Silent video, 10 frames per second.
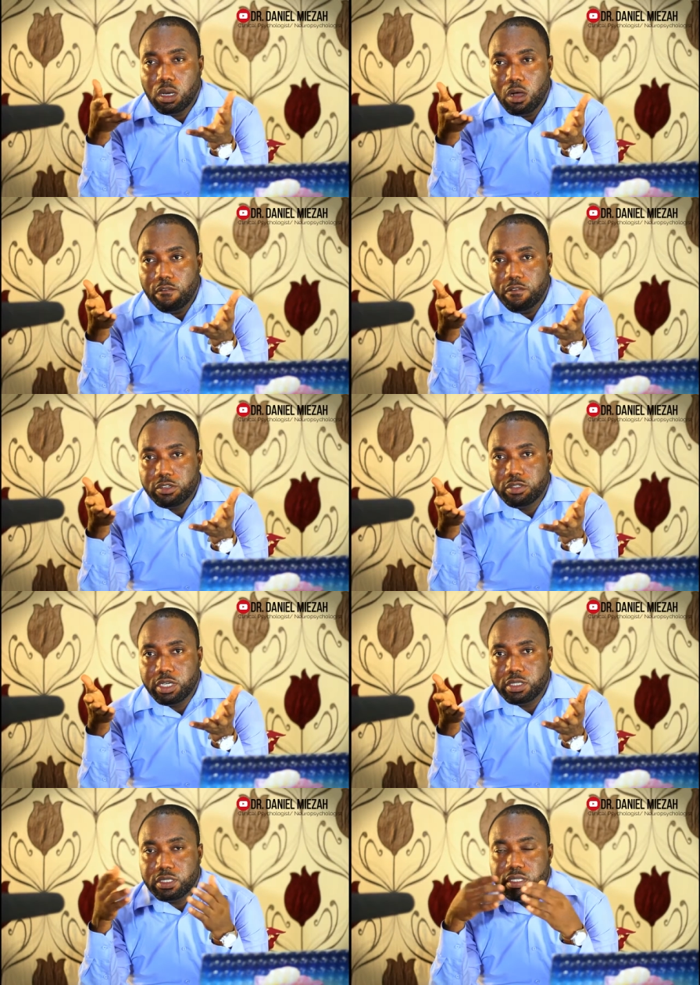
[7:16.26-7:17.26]

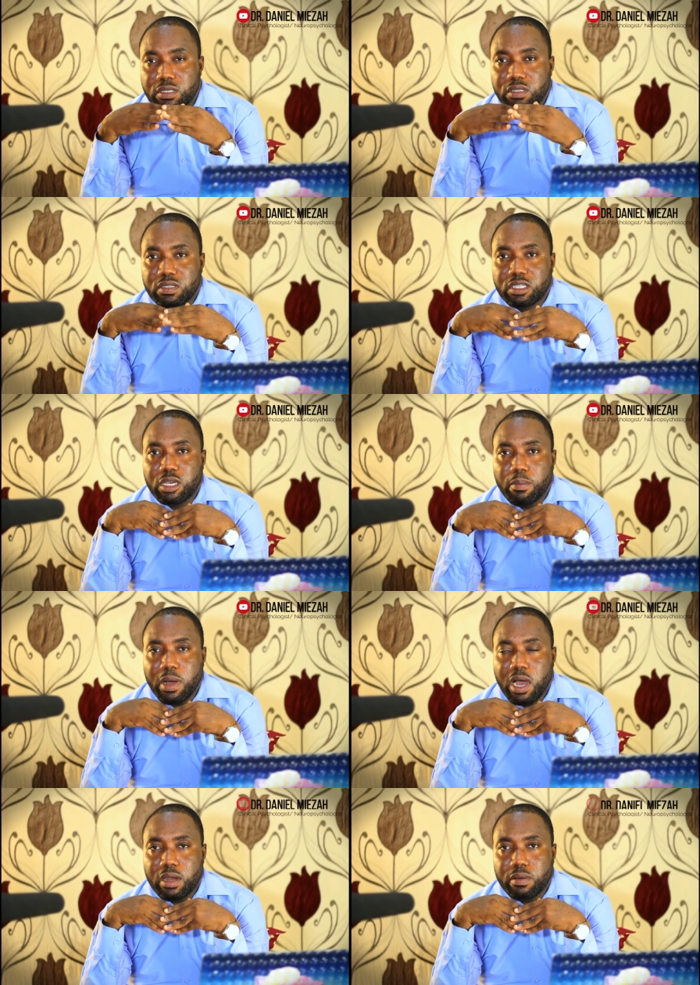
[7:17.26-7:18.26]
Unfortunately, such a
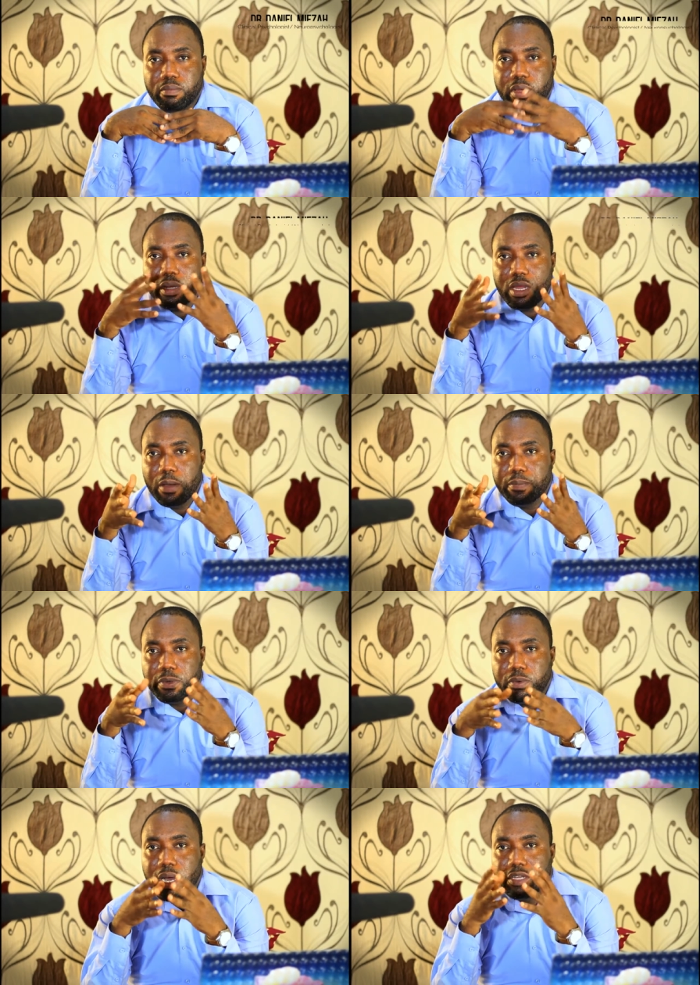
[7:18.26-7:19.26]
man may dump
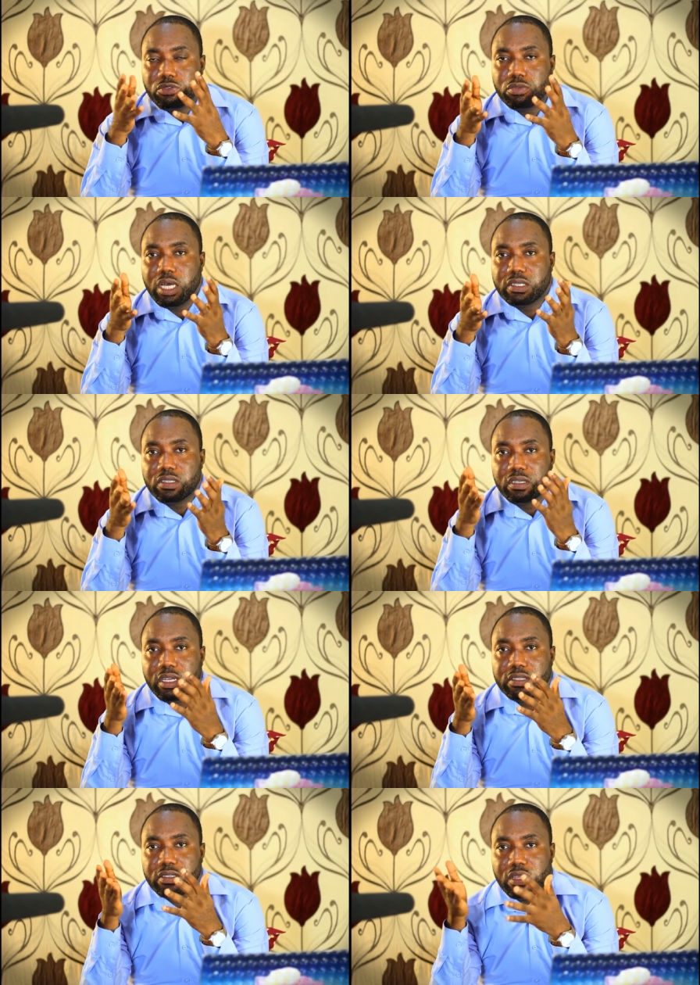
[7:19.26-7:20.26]
you as soon as he
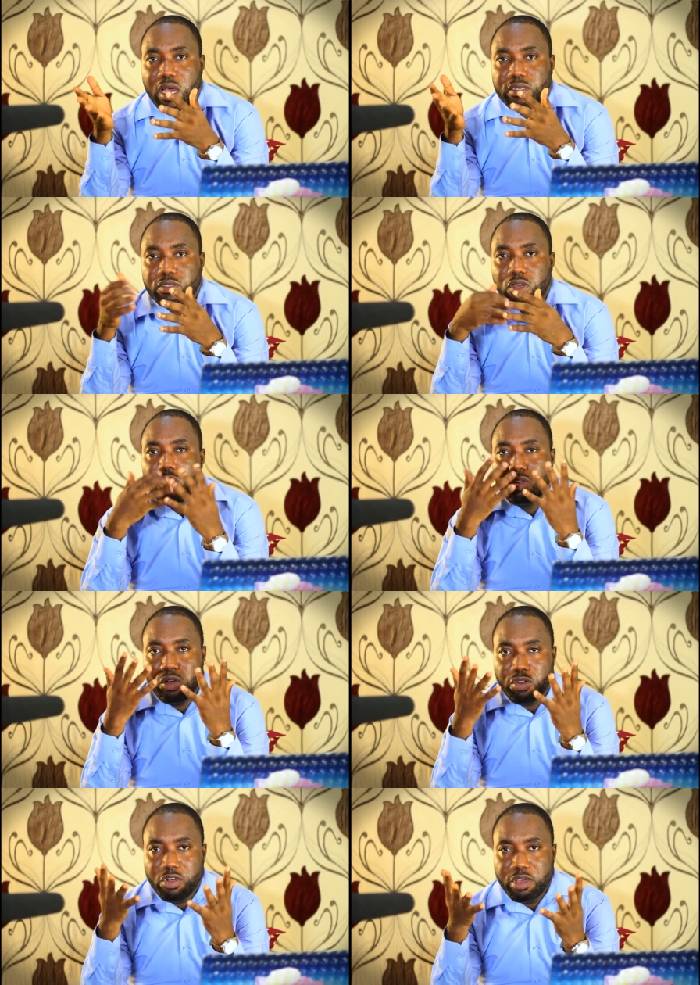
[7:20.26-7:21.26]
lays his hands
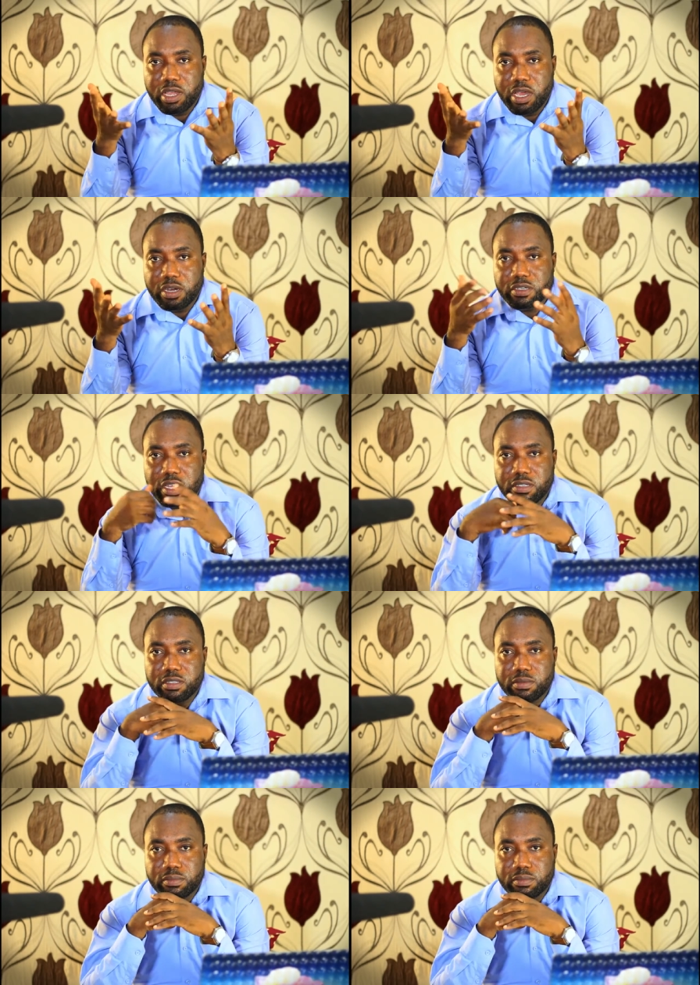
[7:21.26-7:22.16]
on your inheritance.